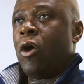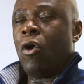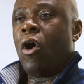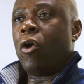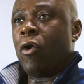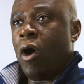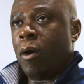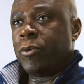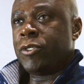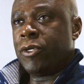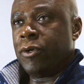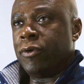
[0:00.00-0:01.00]
there
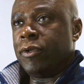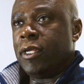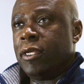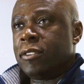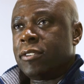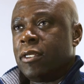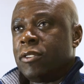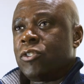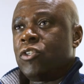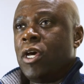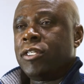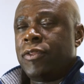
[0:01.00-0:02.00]
are opportunities.
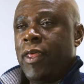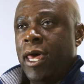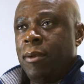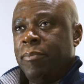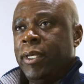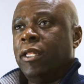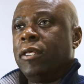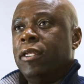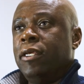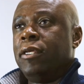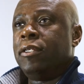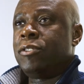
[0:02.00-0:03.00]
It's just that
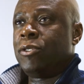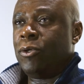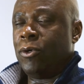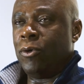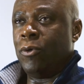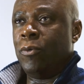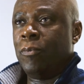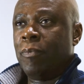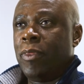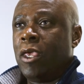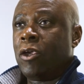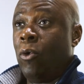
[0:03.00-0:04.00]
ability
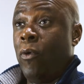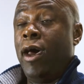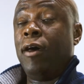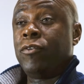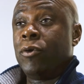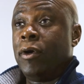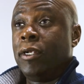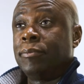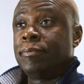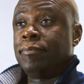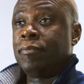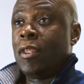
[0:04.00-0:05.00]
to go after
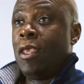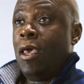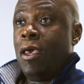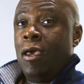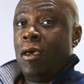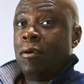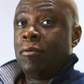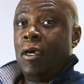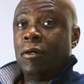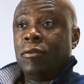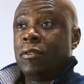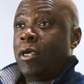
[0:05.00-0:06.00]
it.
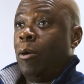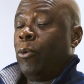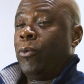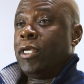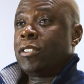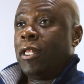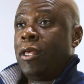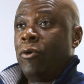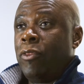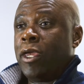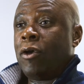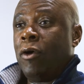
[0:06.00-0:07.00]
You know, a couple weeks
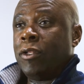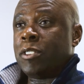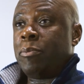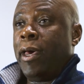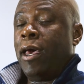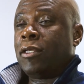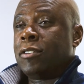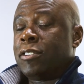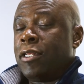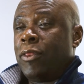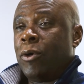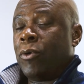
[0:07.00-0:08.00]
later, they called us
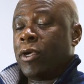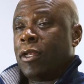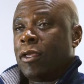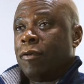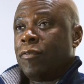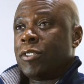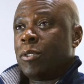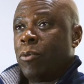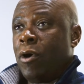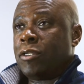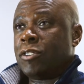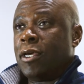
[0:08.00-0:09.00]
back and said they were going to give
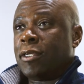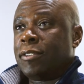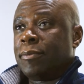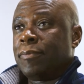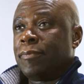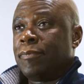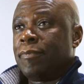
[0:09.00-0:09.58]
us the project.